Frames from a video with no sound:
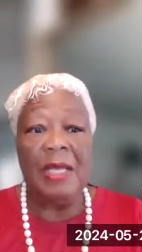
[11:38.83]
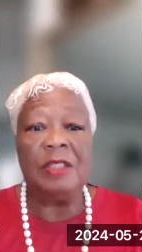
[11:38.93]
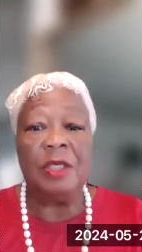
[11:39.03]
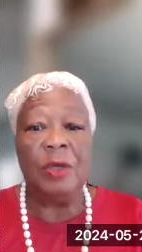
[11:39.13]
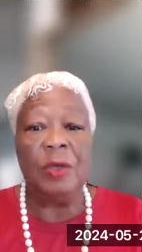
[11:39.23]

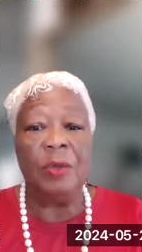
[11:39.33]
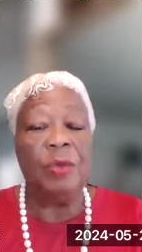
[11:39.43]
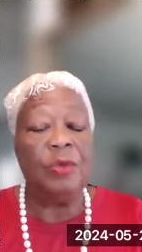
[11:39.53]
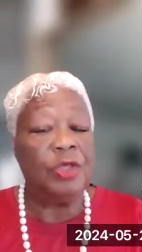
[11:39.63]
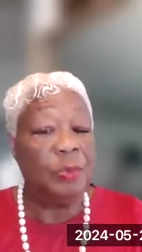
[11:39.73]
So
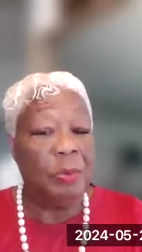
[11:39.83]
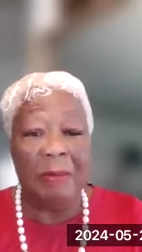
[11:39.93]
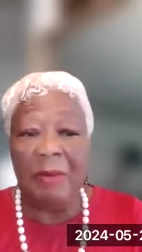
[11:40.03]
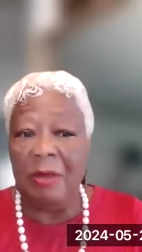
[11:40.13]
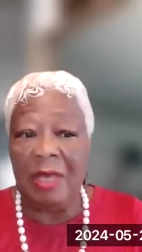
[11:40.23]
who's your
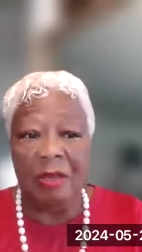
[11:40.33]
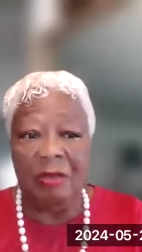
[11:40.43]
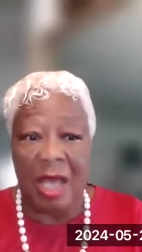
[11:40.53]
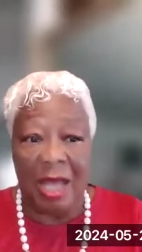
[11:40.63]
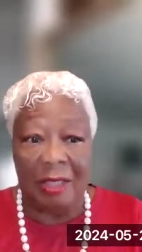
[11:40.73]
primary
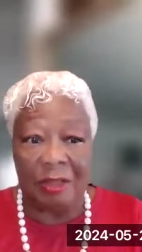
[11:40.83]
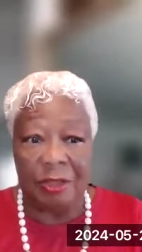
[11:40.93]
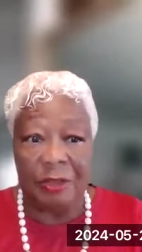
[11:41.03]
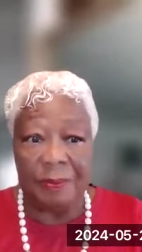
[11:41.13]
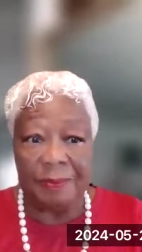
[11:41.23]
care
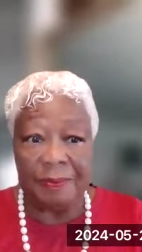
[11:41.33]
doctor?